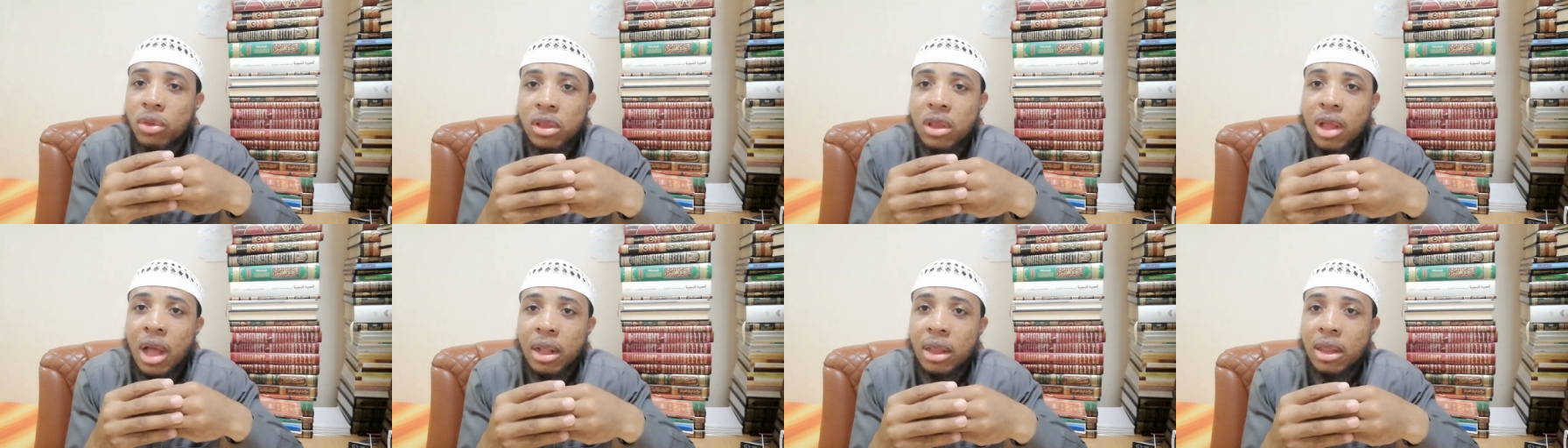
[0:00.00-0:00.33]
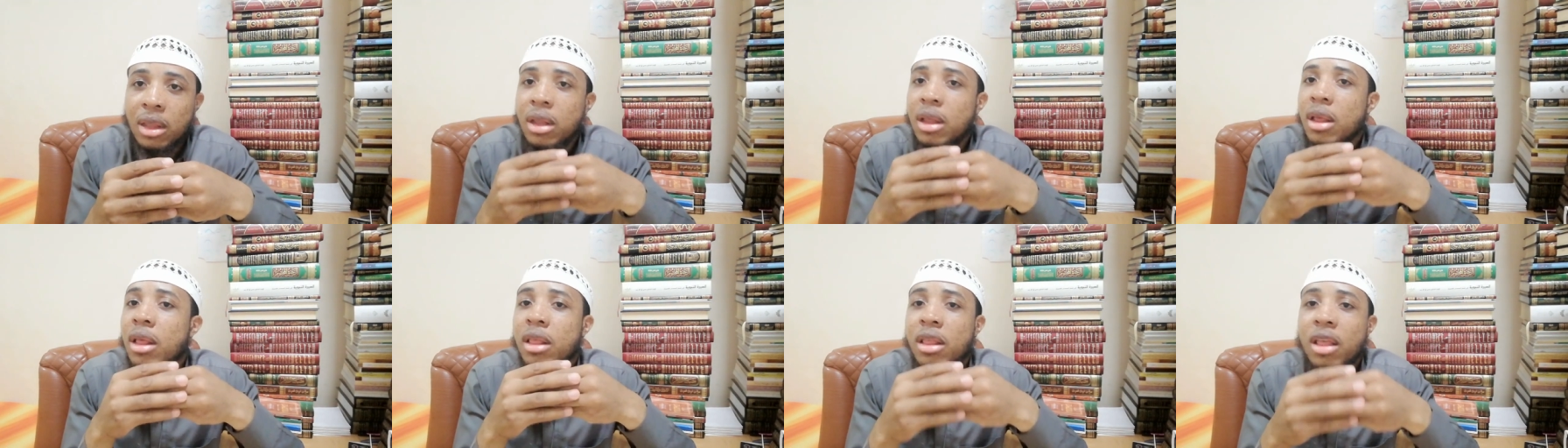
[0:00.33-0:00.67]
he
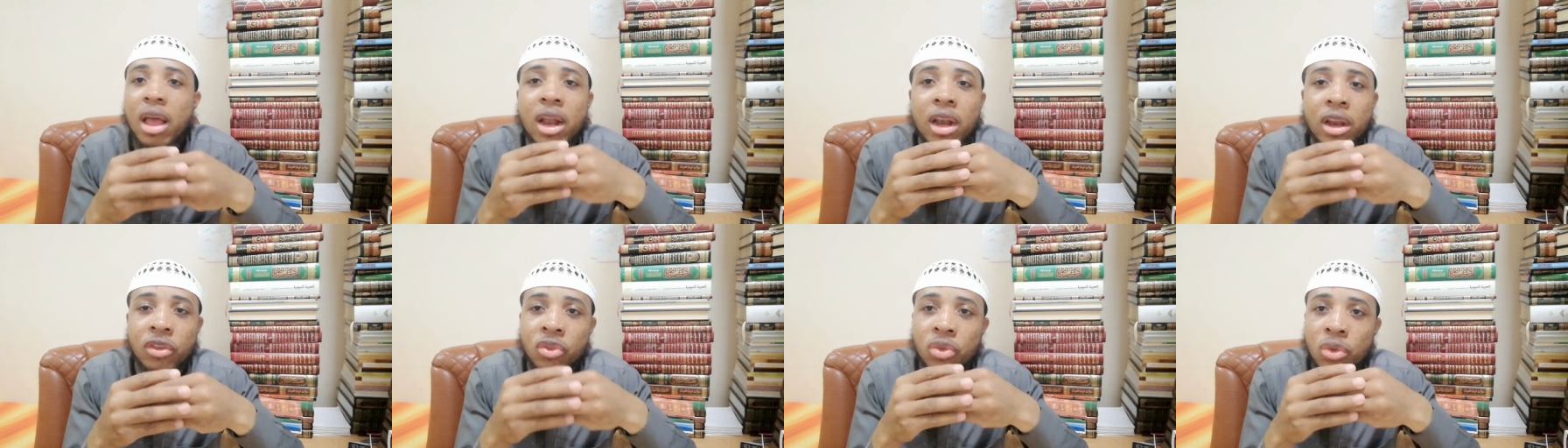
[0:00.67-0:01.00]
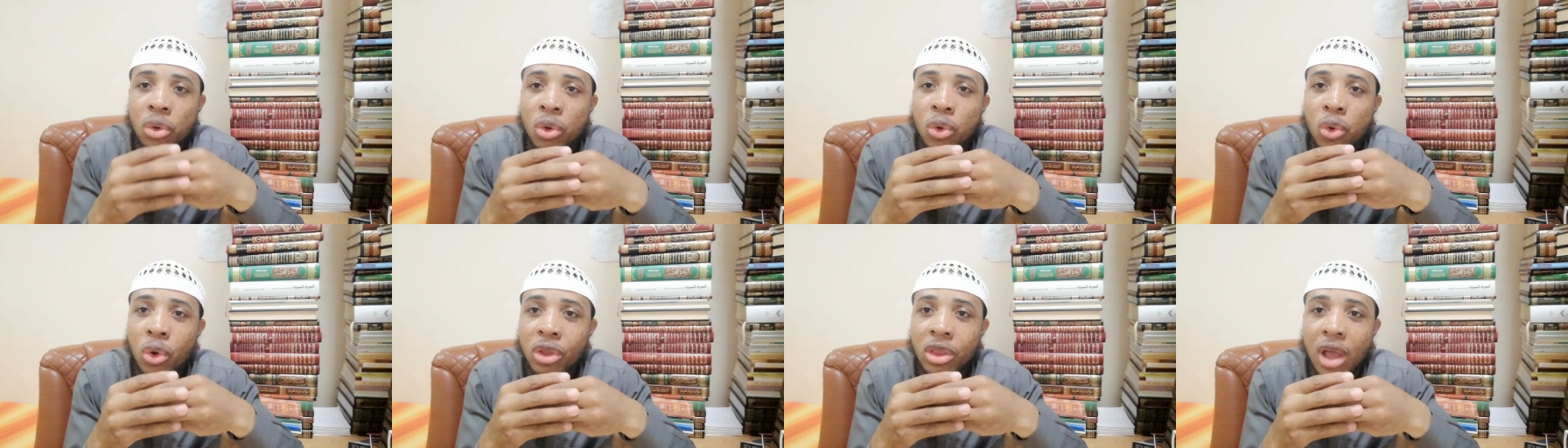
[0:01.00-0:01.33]
concludes that
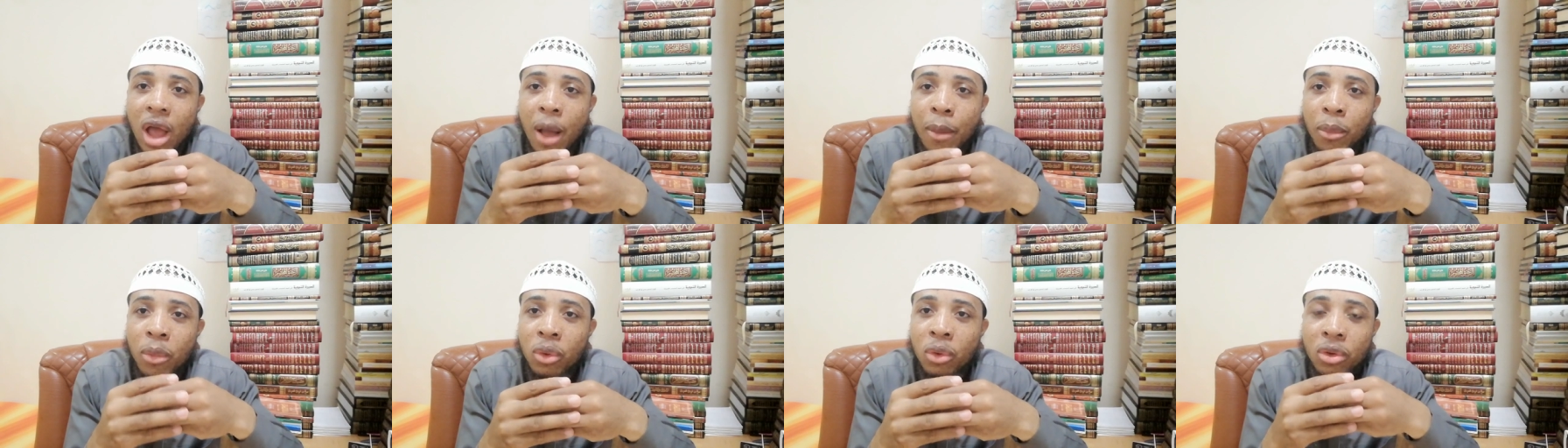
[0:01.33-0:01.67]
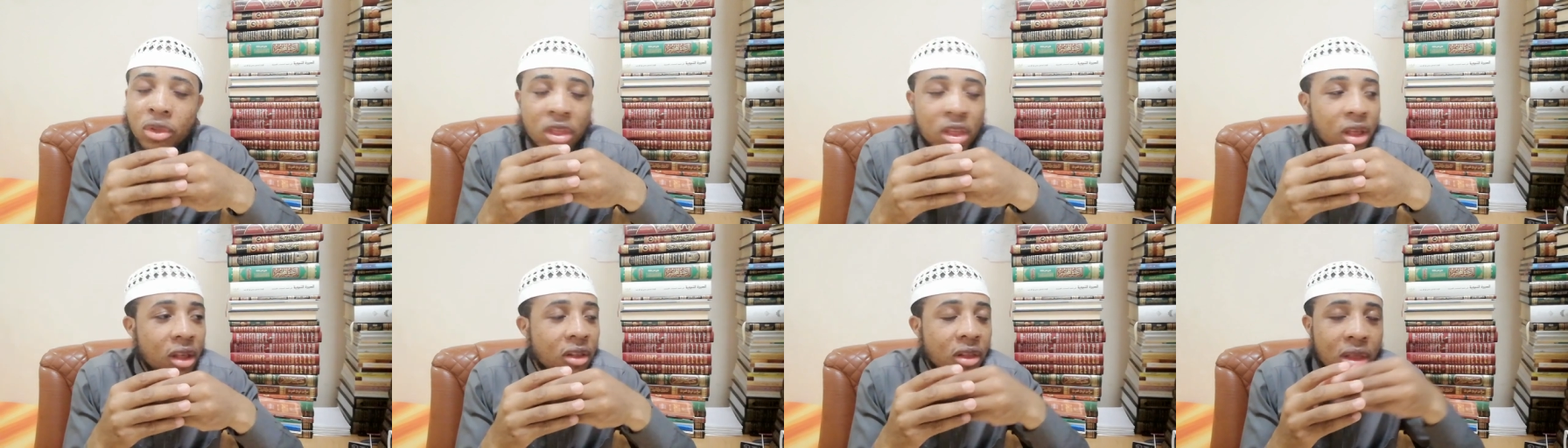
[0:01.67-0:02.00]
there is no
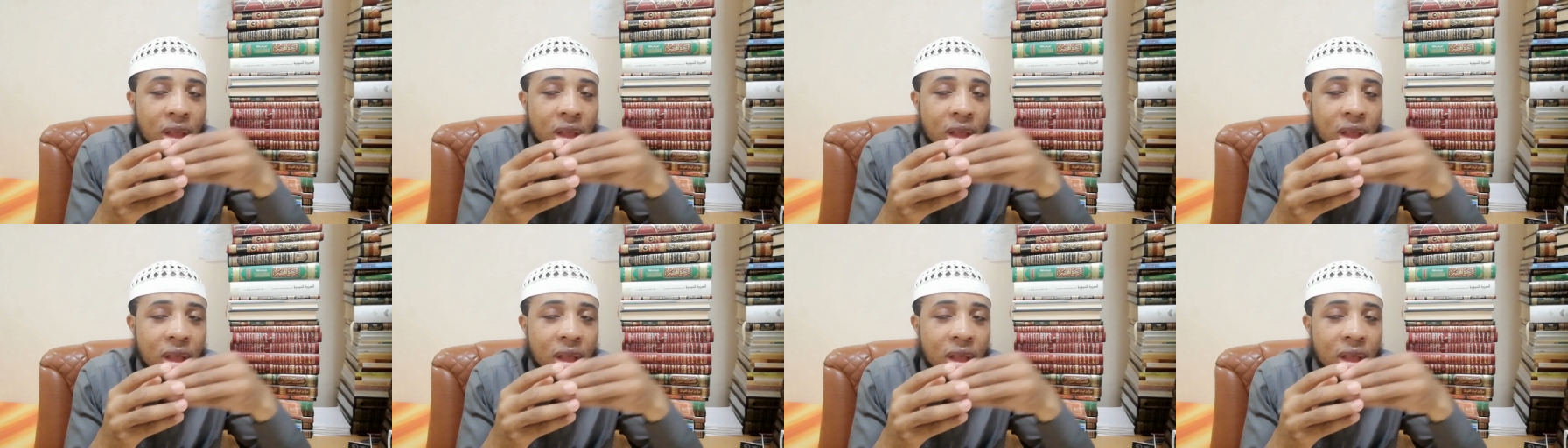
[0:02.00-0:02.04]
God